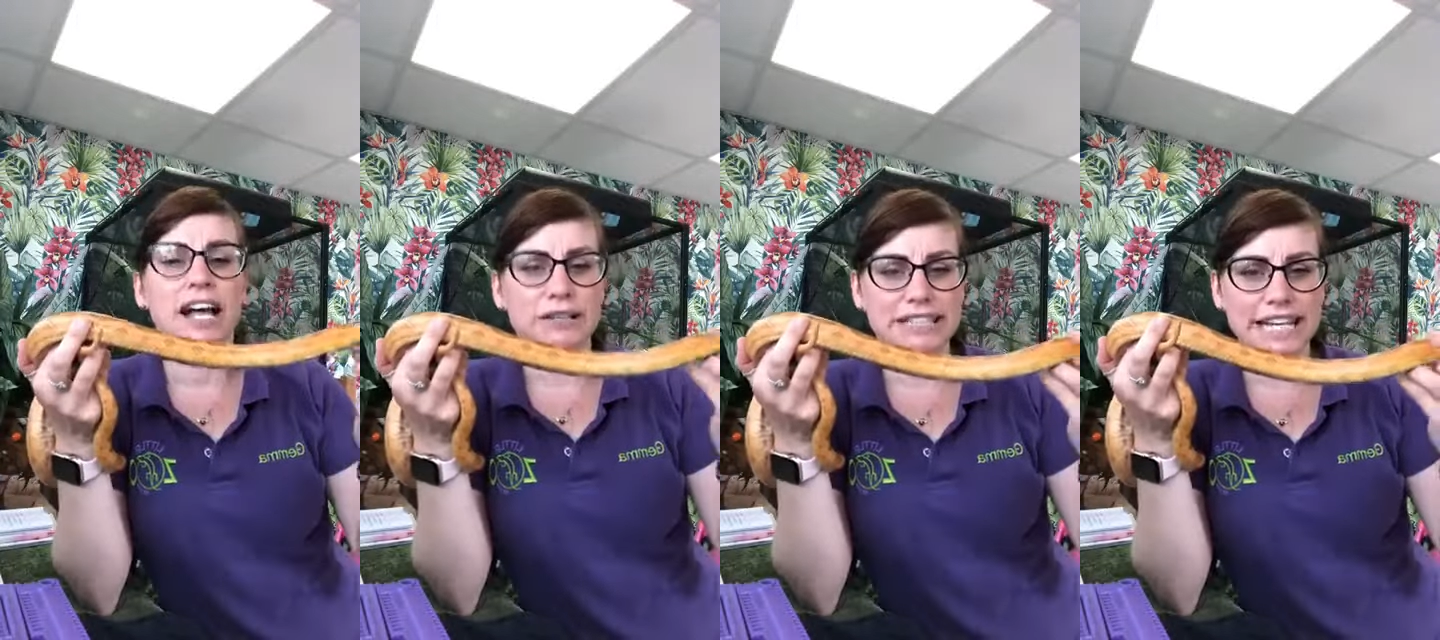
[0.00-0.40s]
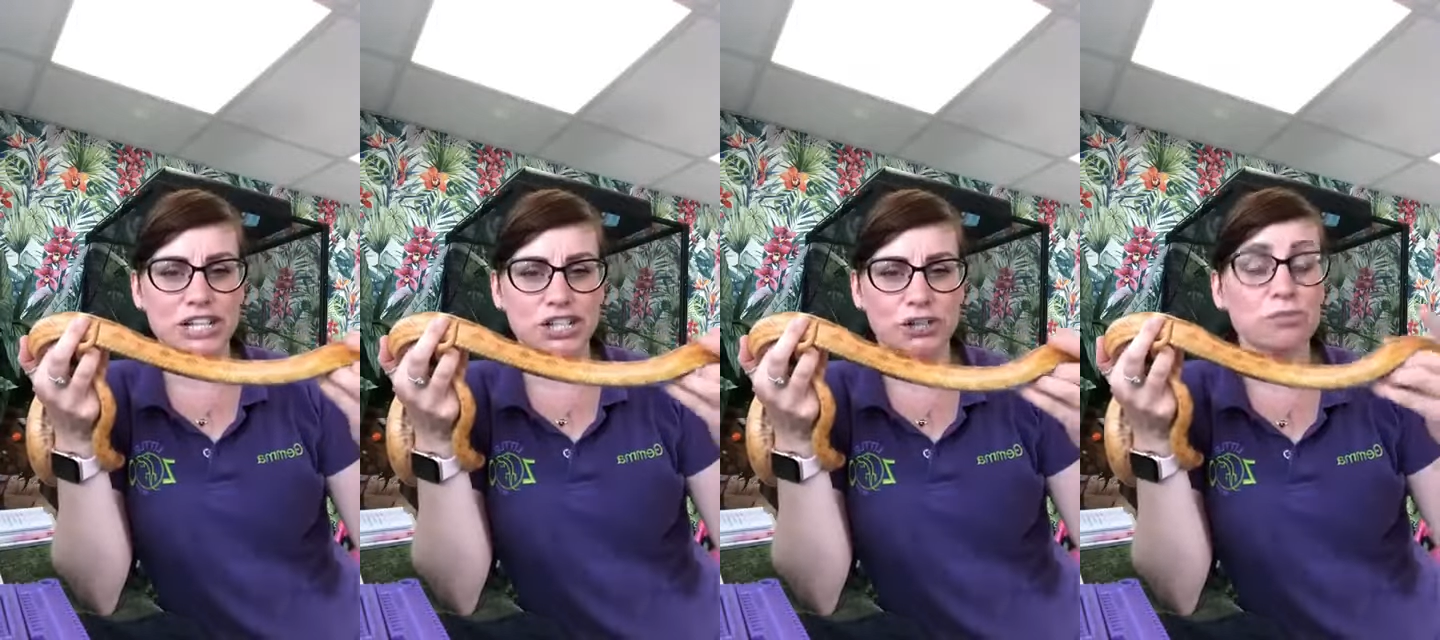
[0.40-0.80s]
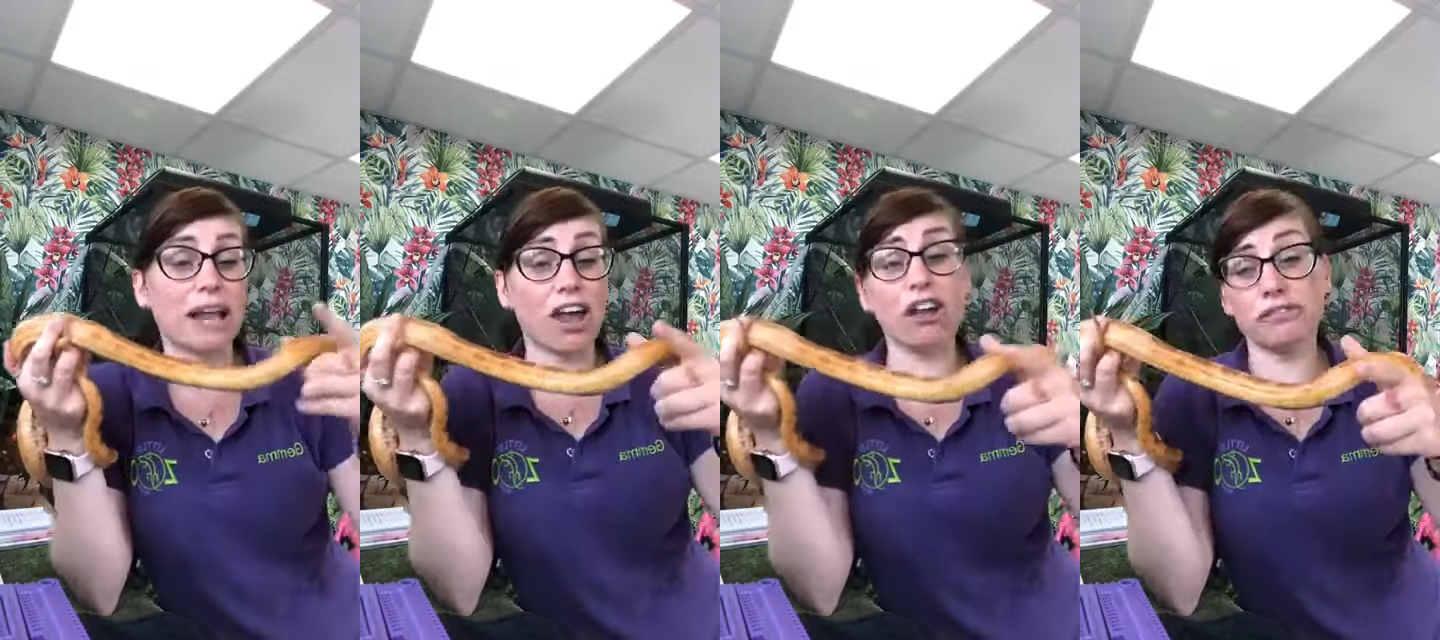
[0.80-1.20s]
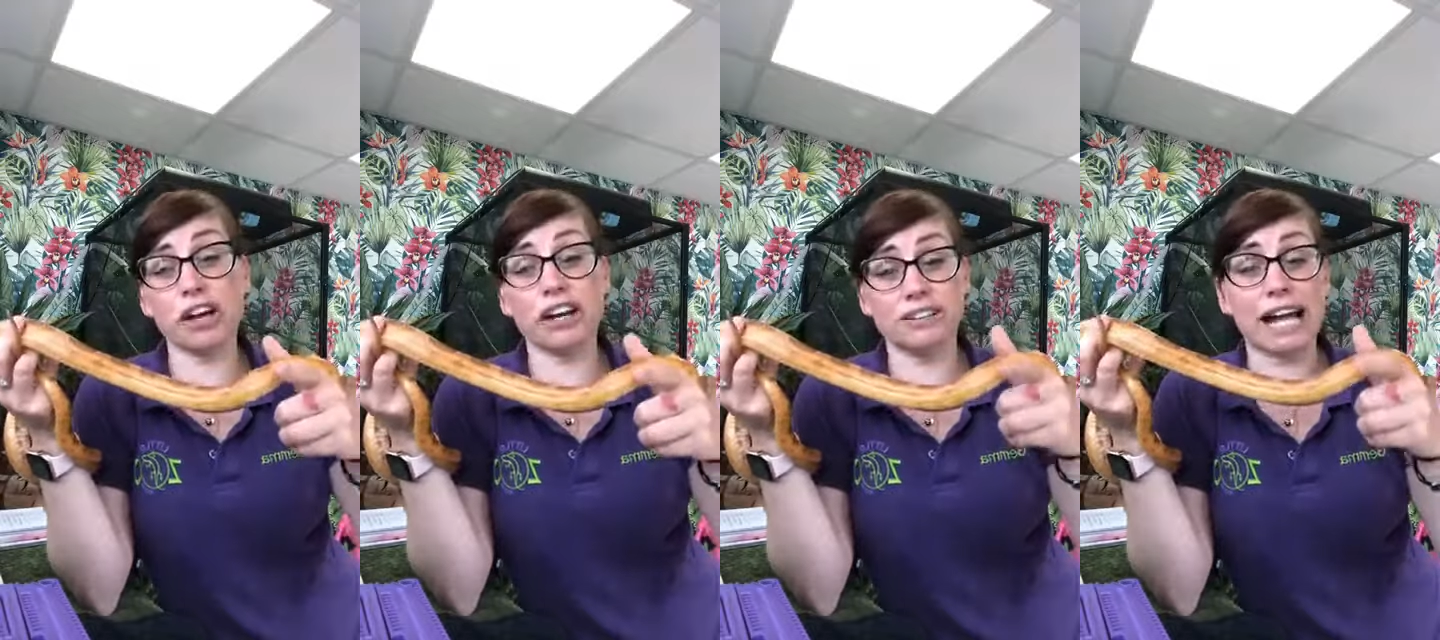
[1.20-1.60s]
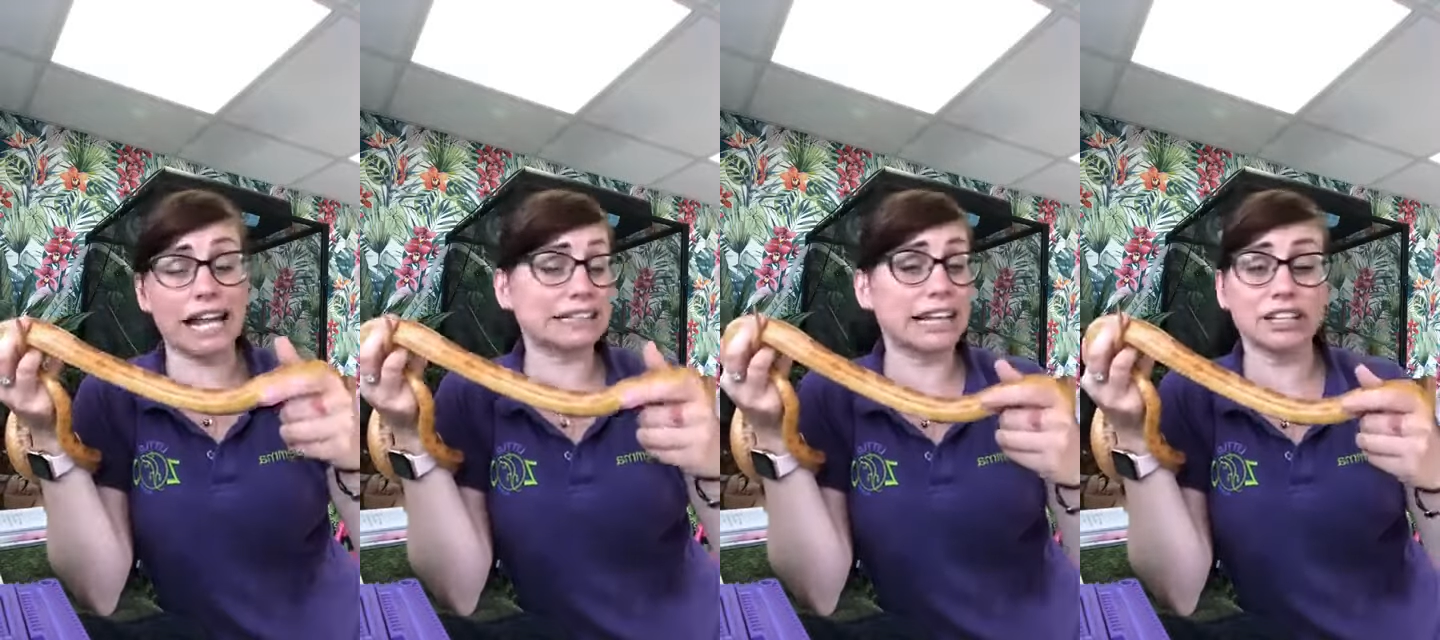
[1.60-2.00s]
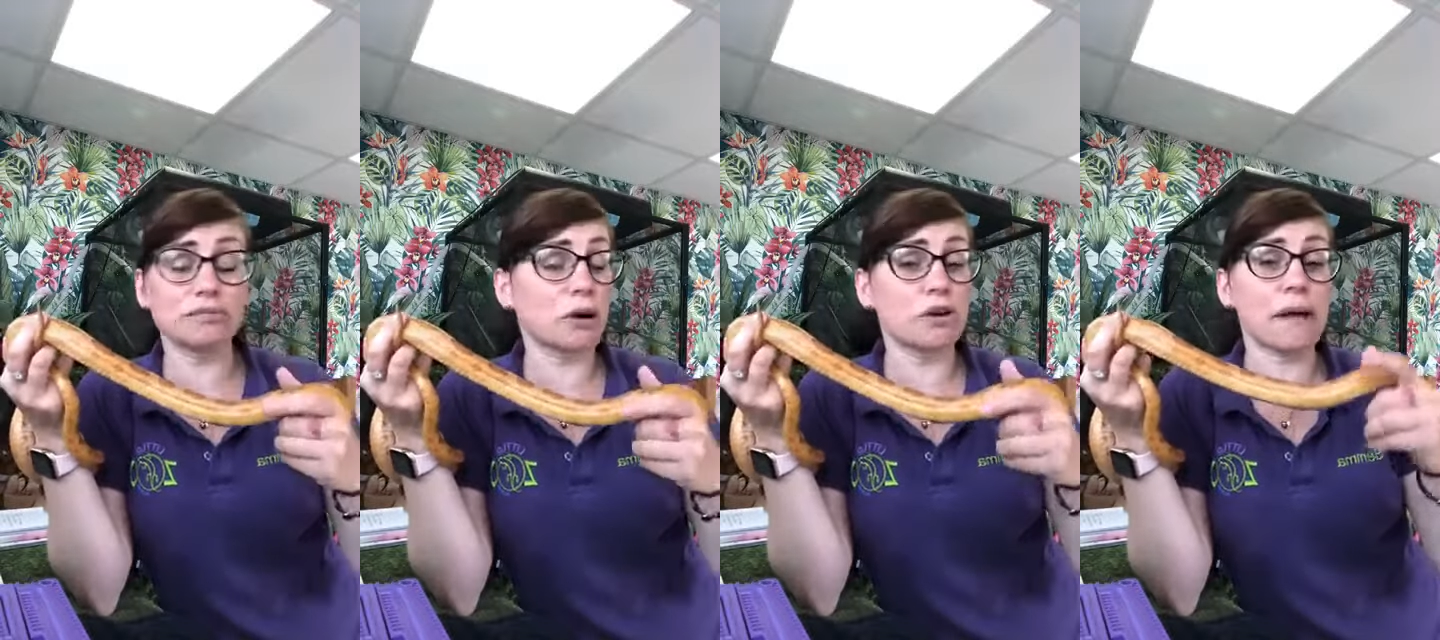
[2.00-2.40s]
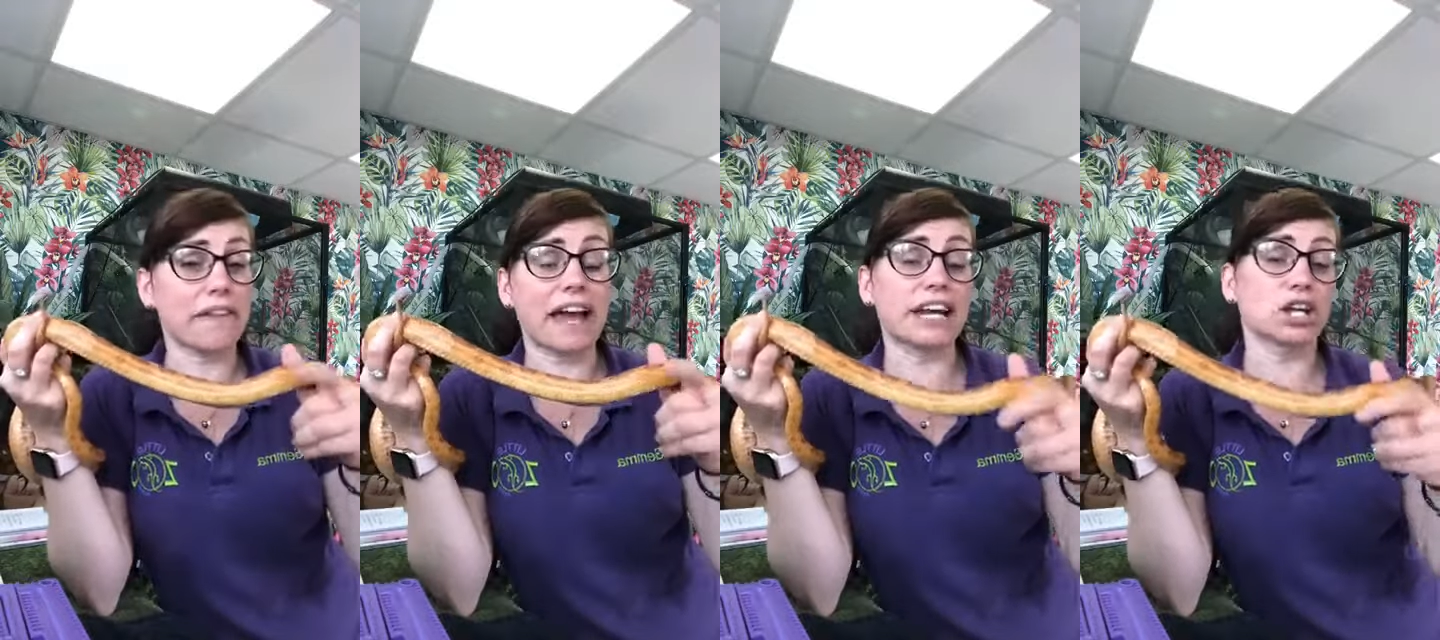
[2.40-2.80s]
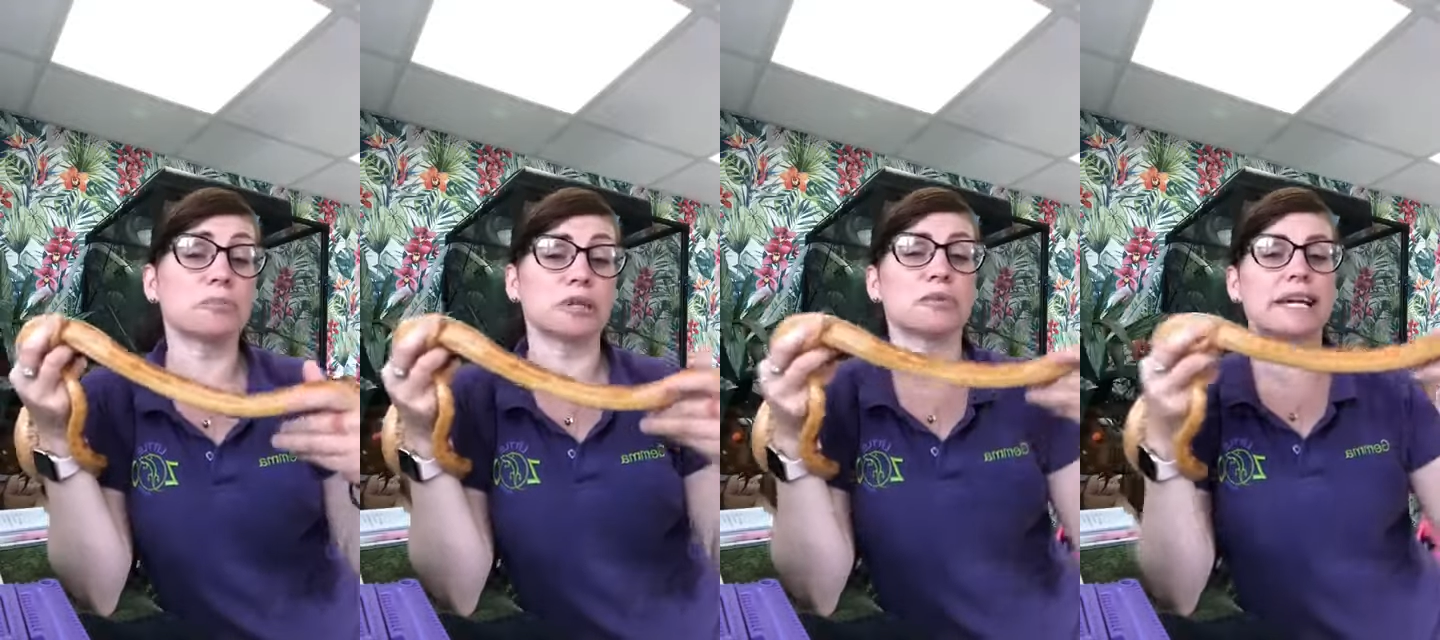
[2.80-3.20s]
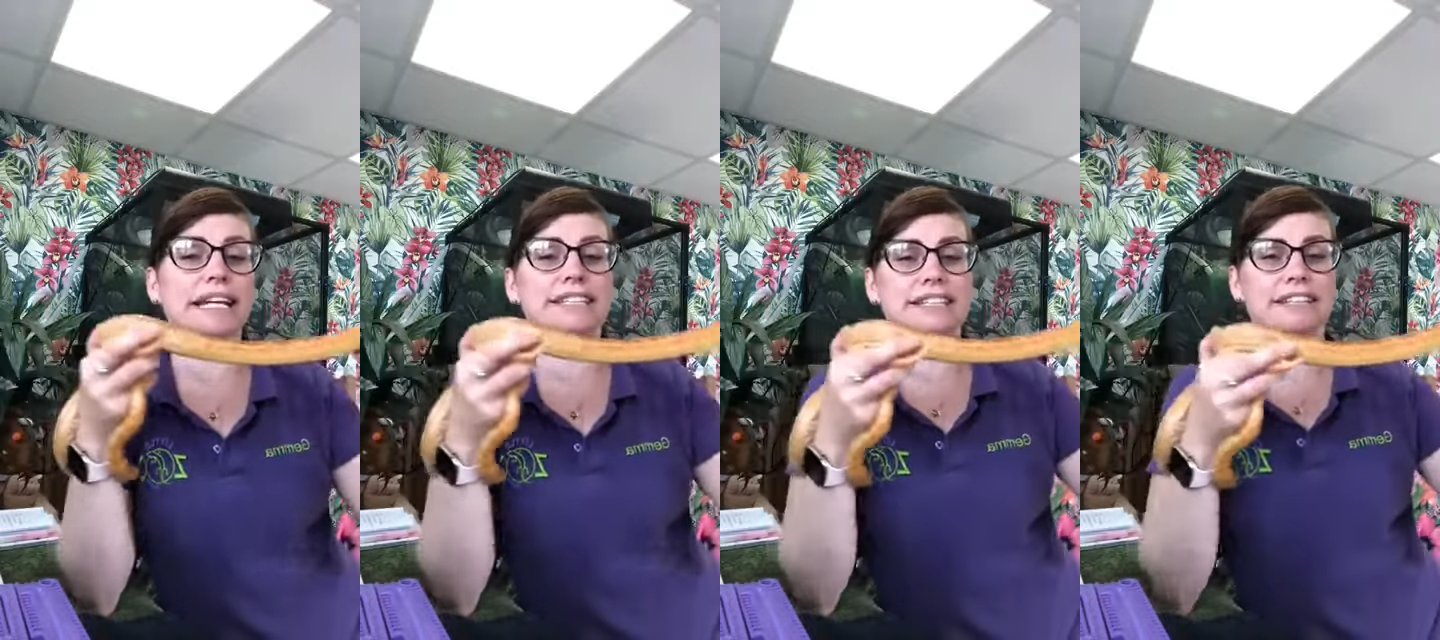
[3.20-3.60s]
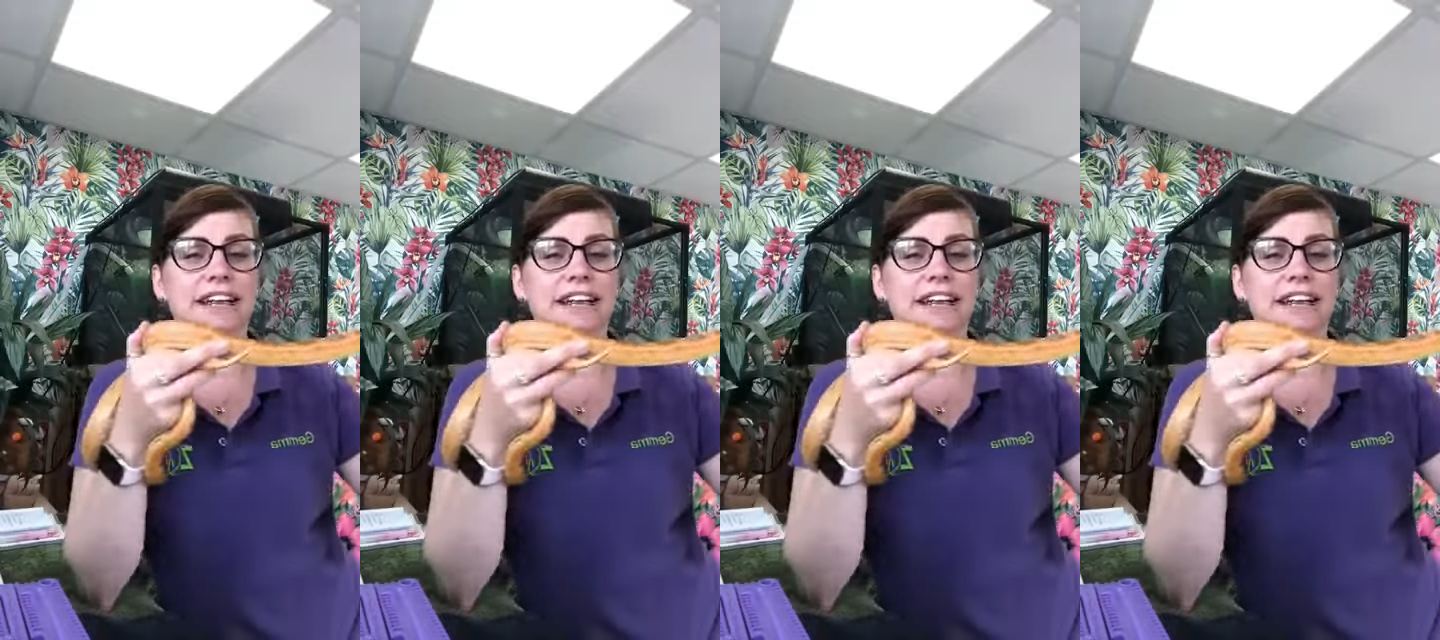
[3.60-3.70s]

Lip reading: Stay tuned. Well, Oliver, I'll tell you more about that in a couple of weeks.